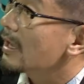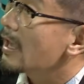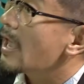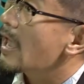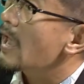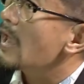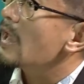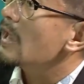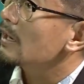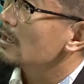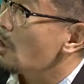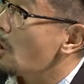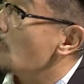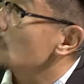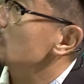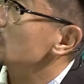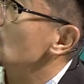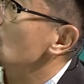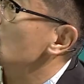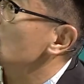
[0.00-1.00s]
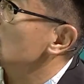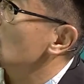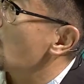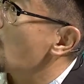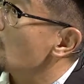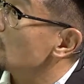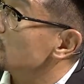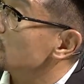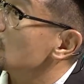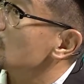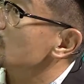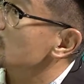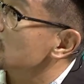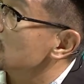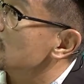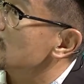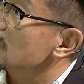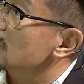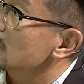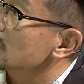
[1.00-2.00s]
And also, we also
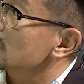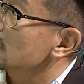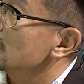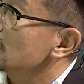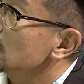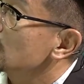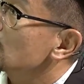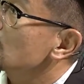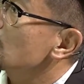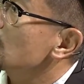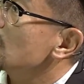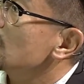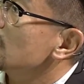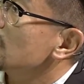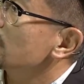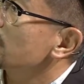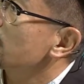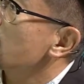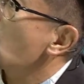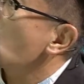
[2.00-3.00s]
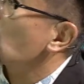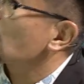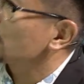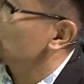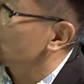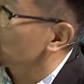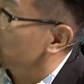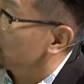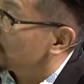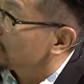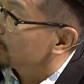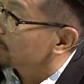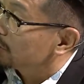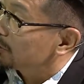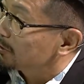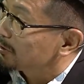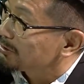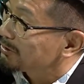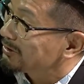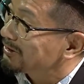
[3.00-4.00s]
see really forward-looking
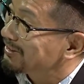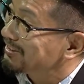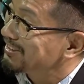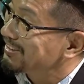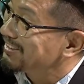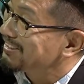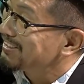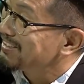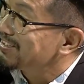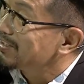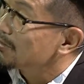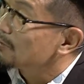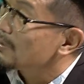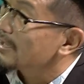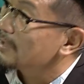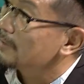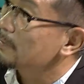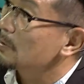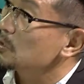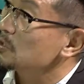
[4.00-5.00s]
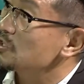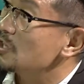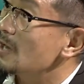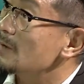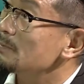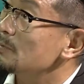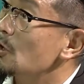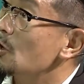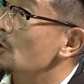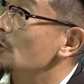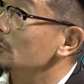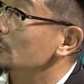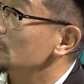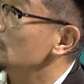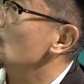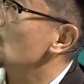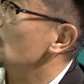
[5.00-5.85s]
too. Like, for example, you